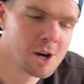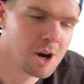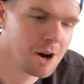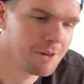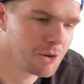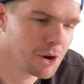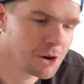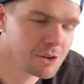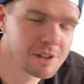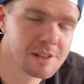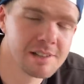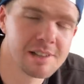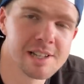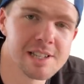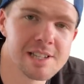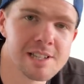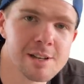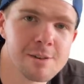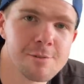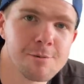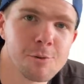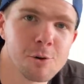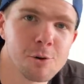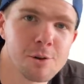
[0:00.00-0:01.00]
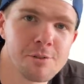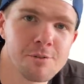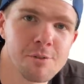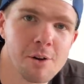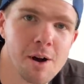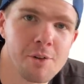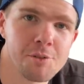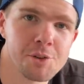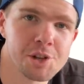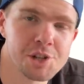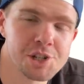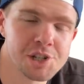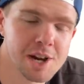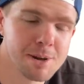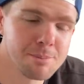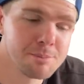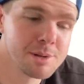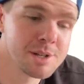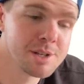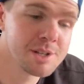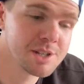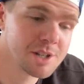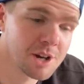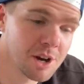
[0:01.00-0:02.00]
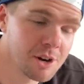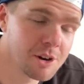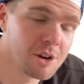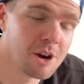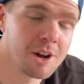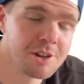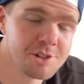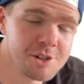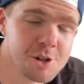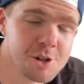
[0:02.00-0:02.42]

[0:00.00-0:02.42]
I've only listed forty-five of the jumpers, so I